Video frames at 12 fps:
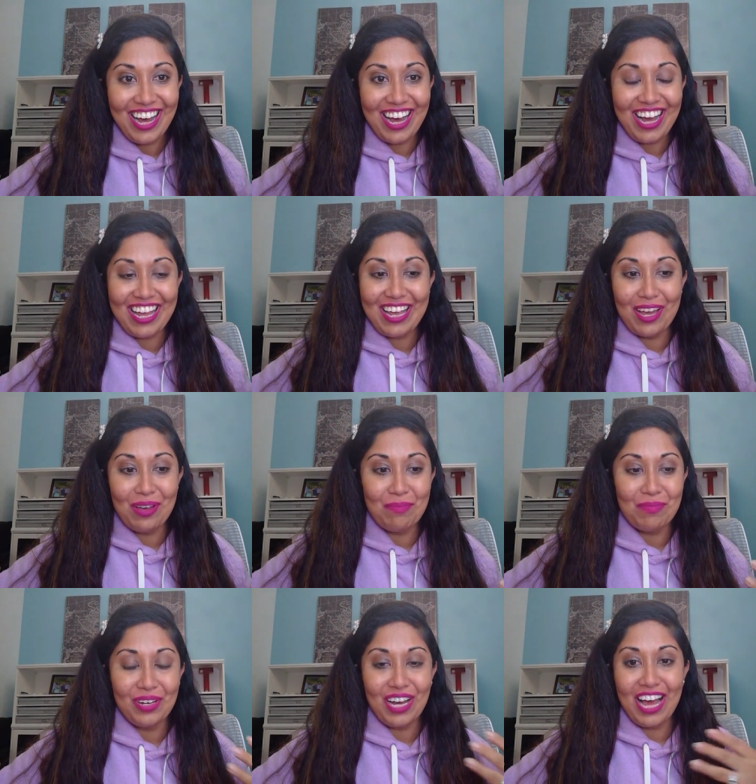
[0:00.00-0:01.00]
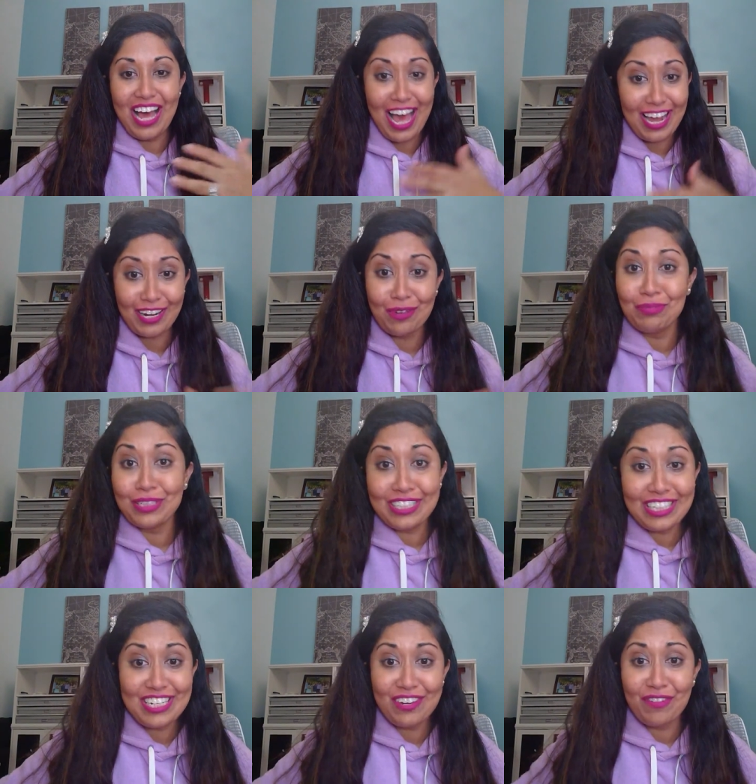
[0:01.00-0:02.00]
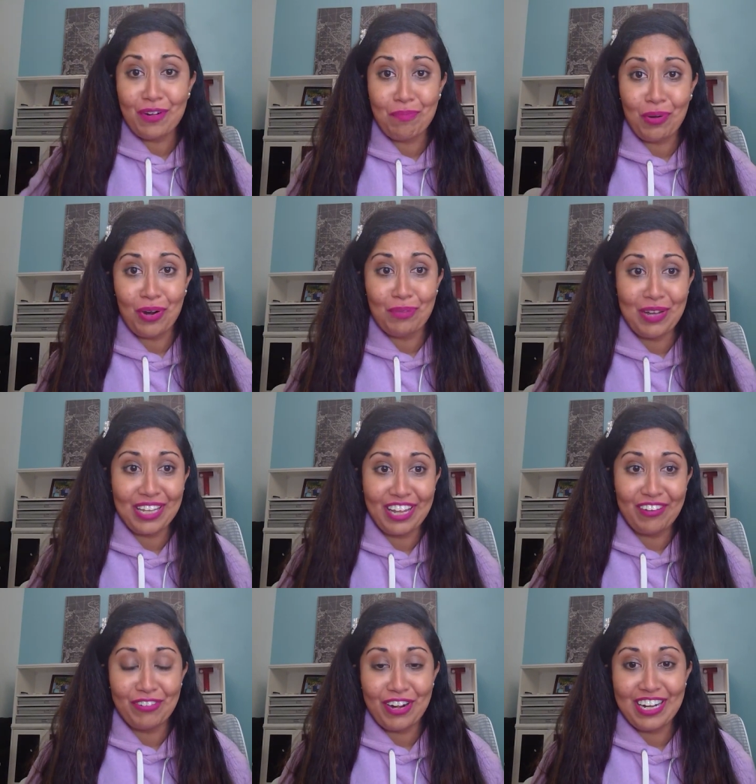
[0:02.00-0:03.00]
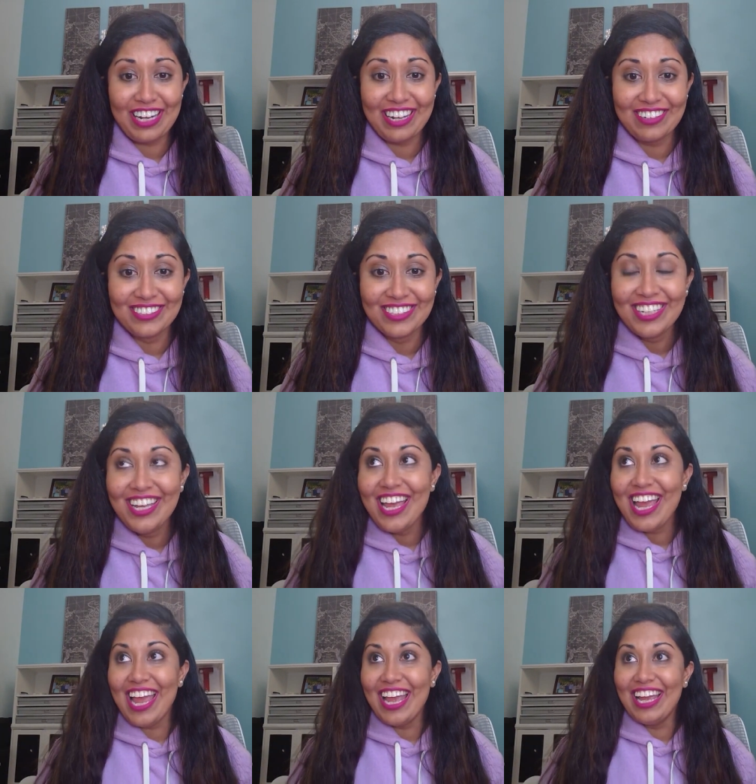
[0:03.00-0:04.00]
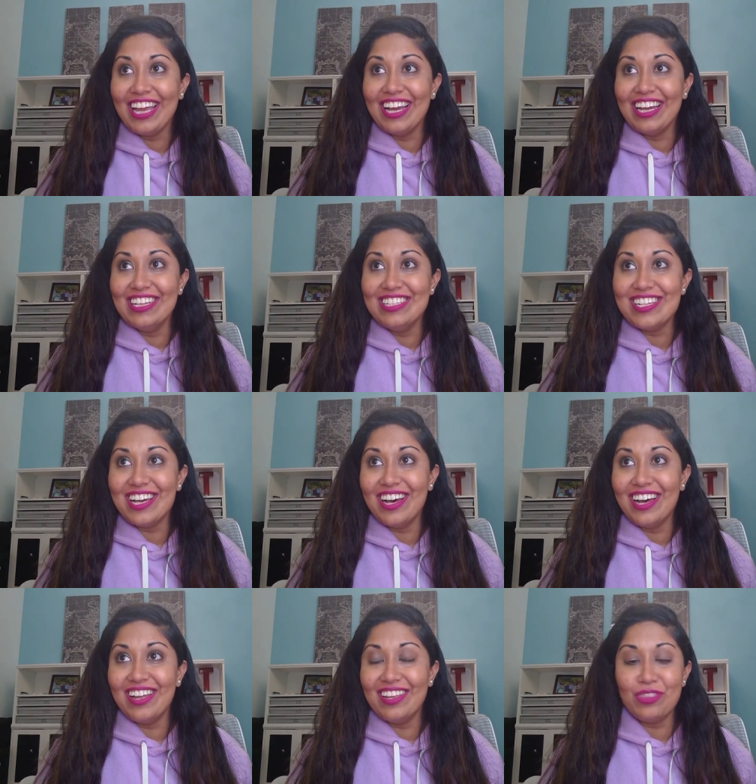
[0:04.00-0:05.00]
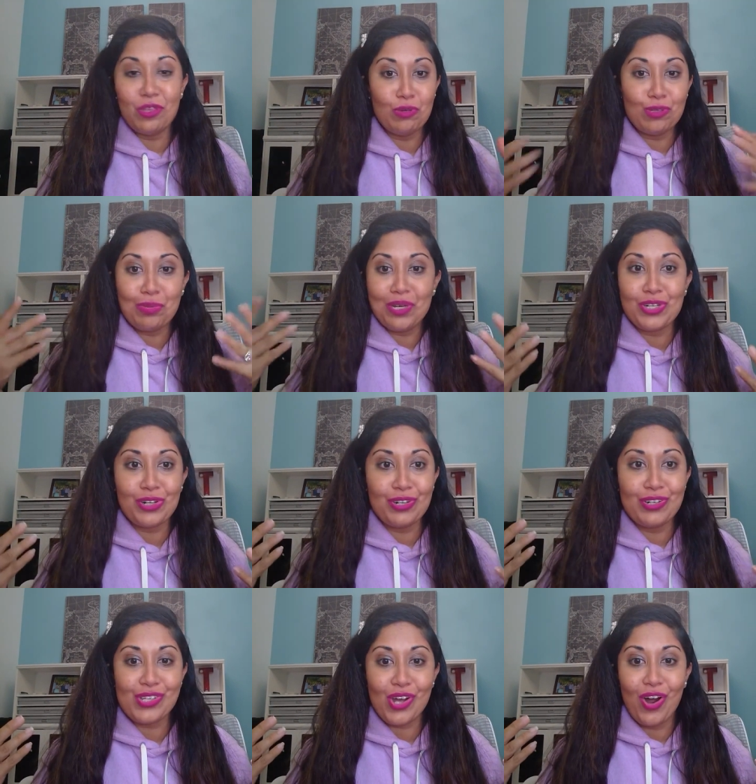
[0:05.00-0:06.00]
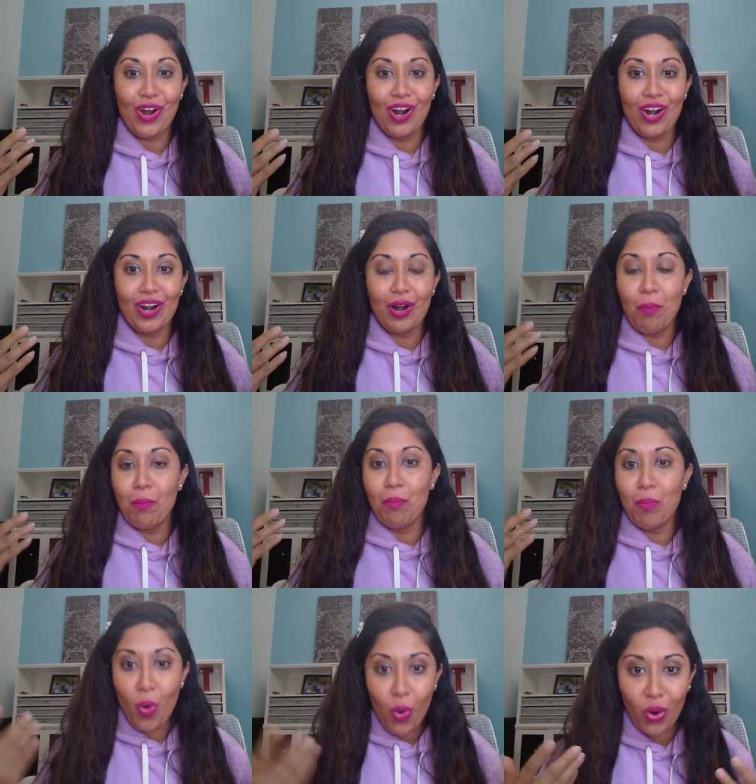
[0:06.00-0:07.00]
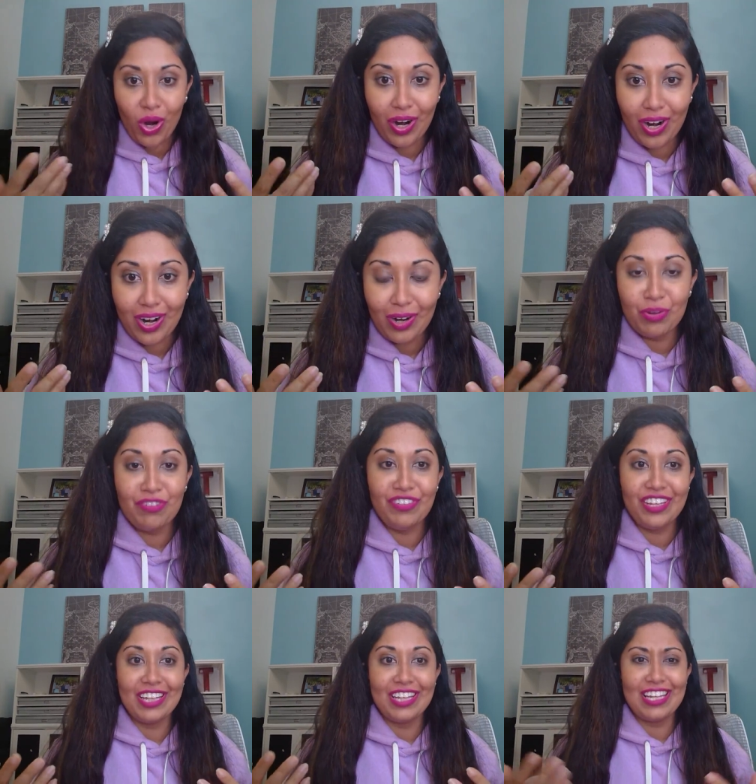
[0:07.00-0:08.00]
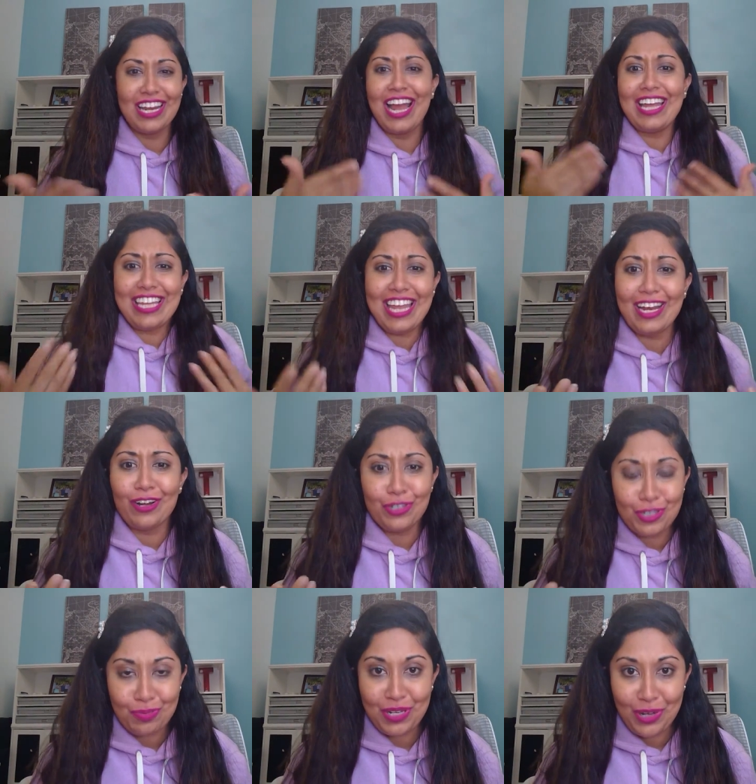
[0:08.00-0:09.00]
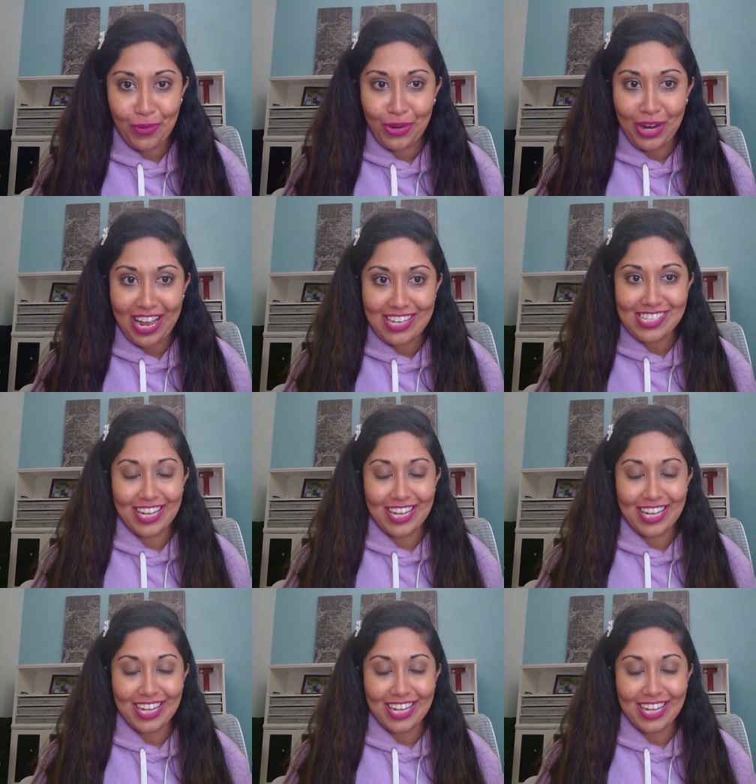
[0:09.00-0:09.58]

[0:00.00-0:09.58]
I am at a completely different part of my life right now. And uh, those pictures are more revealing than I care to be known as.